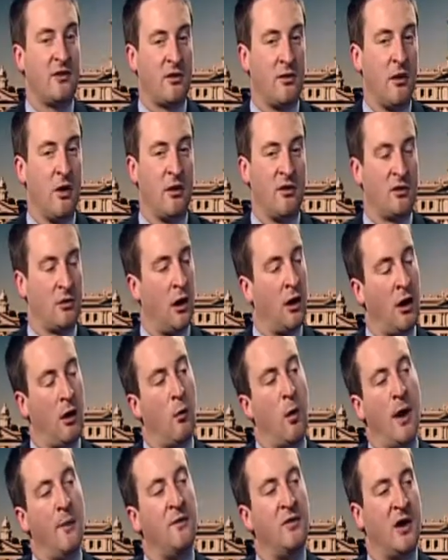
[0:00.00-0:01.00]
for those are on our
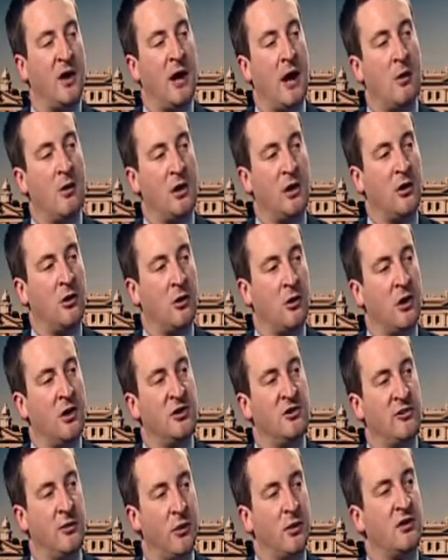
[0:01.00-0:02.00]
website. I would
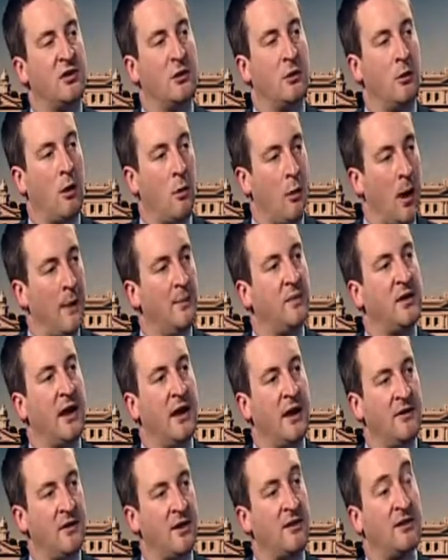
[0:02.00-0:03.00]
encourage folks to go to our website
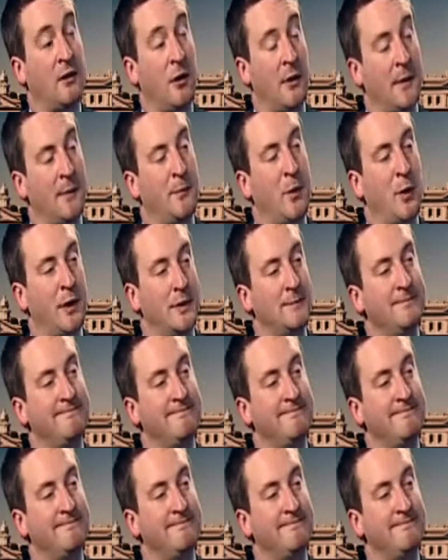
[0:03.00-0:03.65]
as a starting point.